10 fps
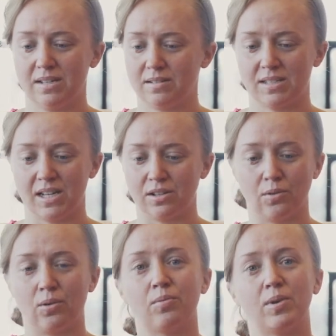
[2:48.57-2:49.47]
say,
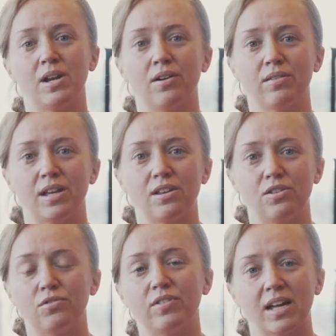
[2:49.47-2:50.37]
Lord, we know that
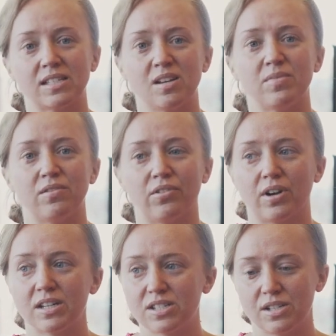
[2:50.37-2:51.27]
you've got something for
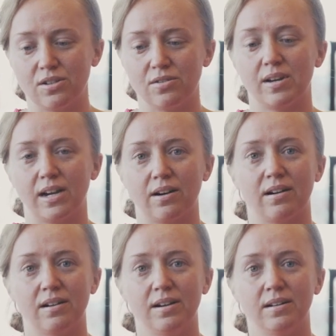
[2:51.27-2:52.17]
us to do here,